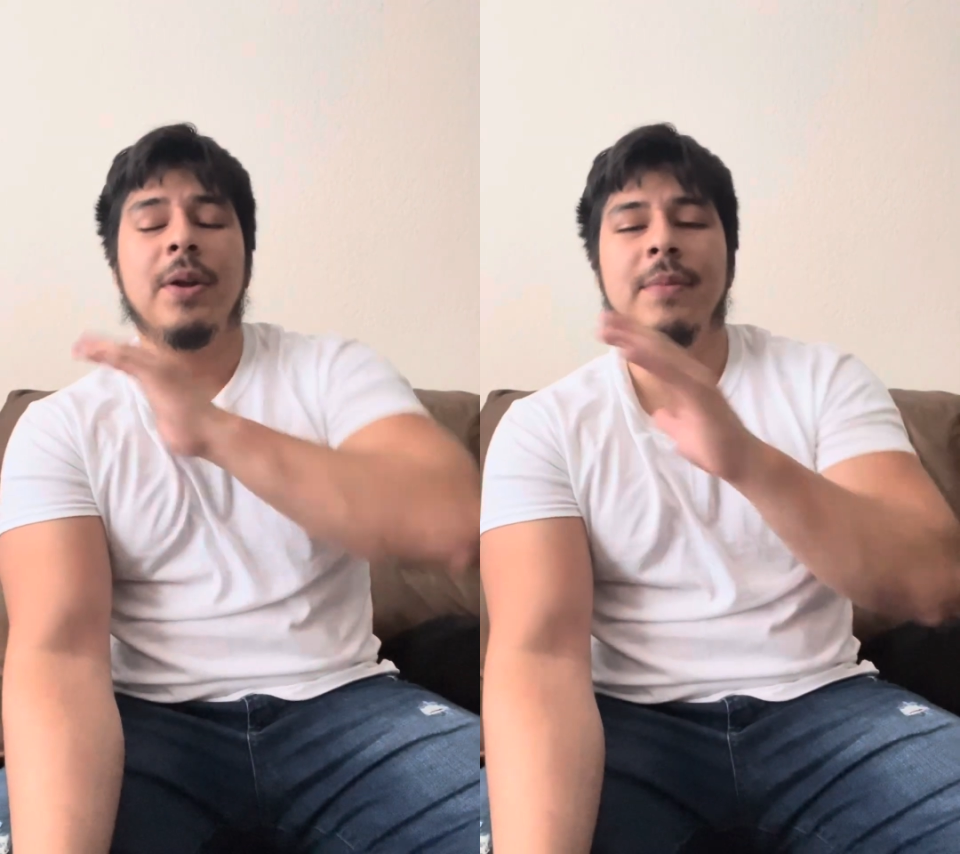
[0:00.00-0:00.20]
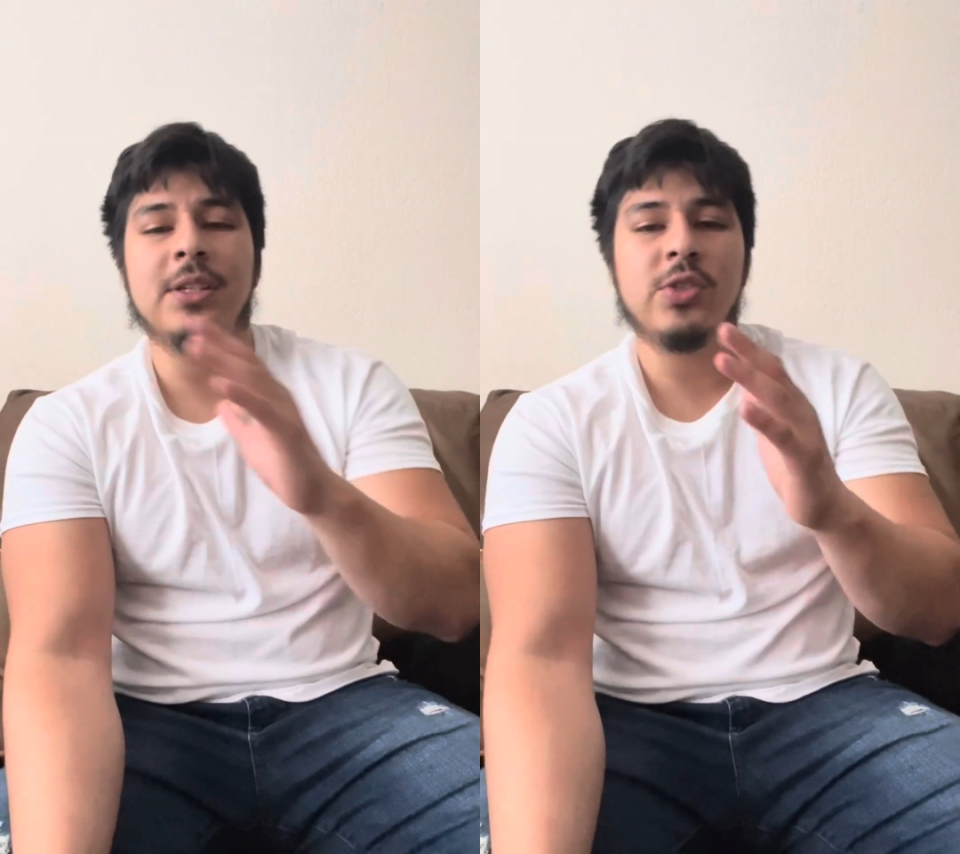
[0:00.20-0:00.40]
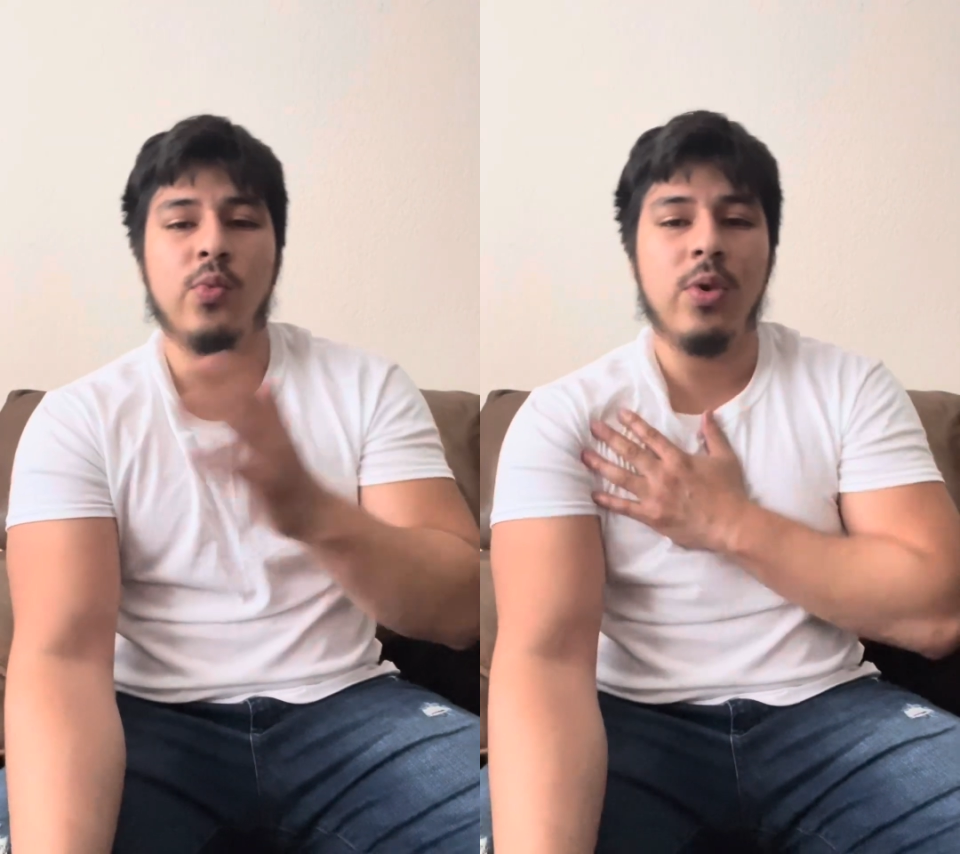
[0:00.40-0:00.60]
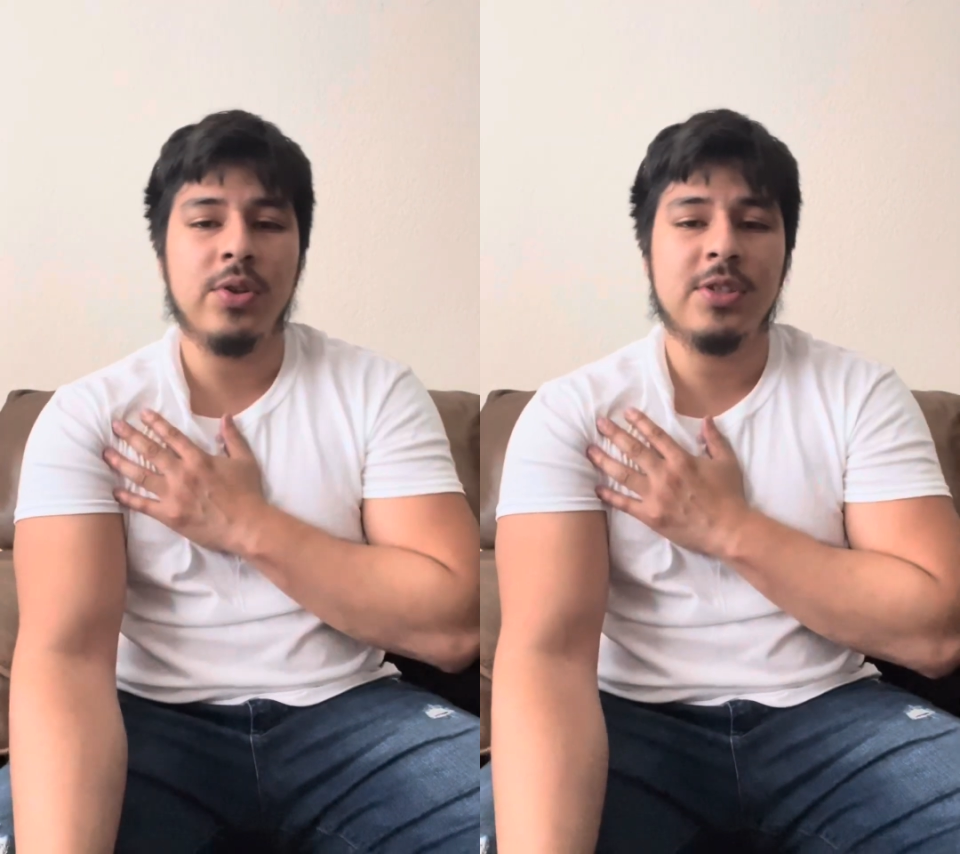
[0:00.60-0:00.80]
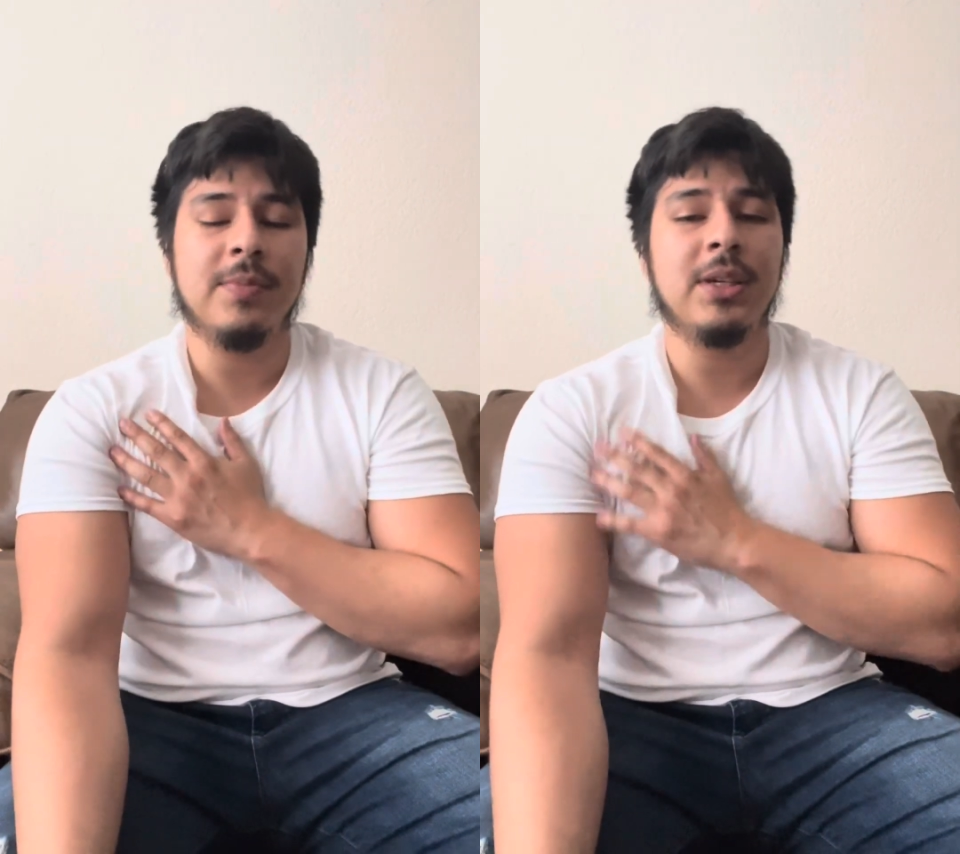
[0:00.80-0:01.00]
but it means the
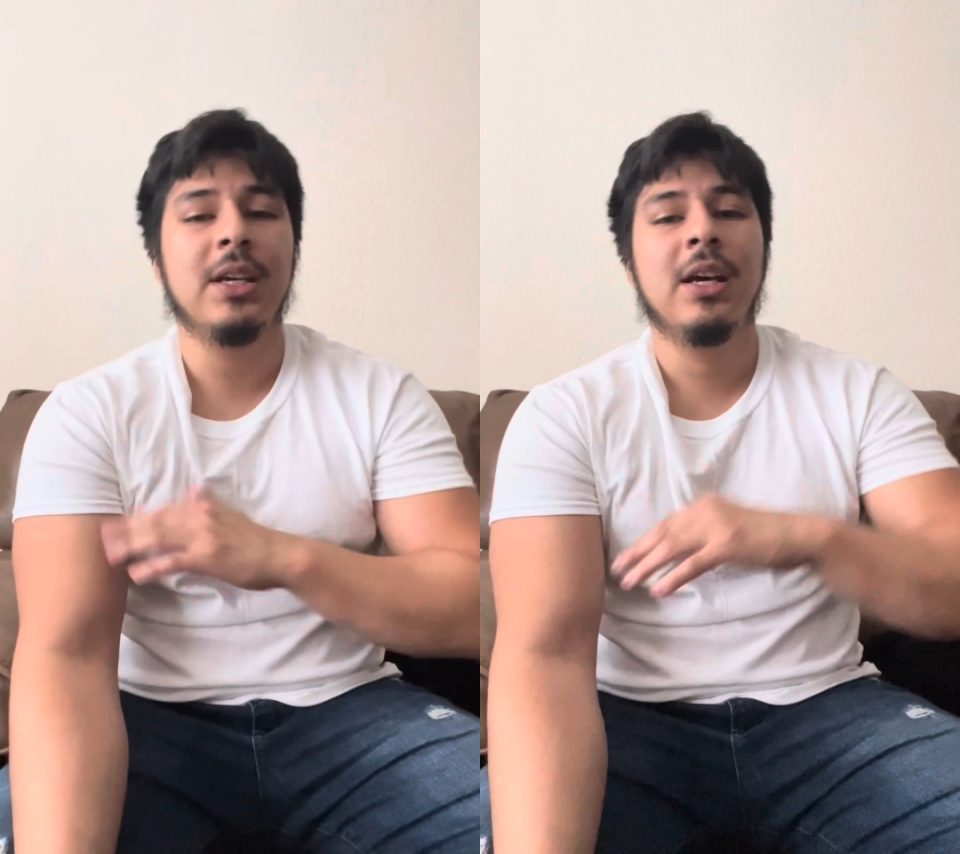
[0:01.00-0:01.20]
world to me.